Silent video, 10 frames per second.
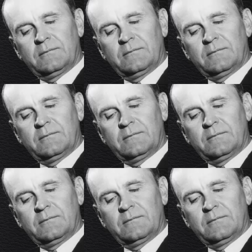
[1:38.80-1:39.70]

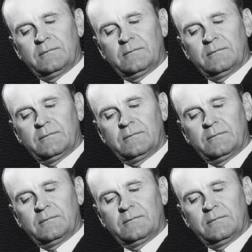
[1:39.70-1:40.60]

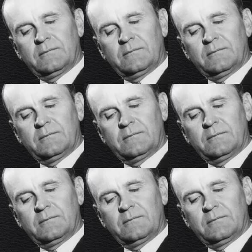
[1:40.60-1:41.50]

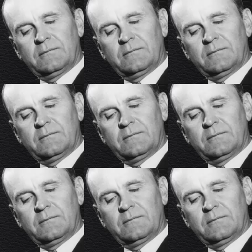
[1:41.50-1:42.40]

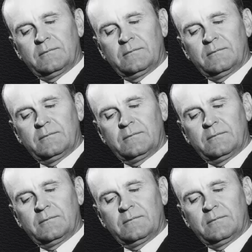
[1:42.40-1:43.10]
The face doesn't move, so there is nothing to read.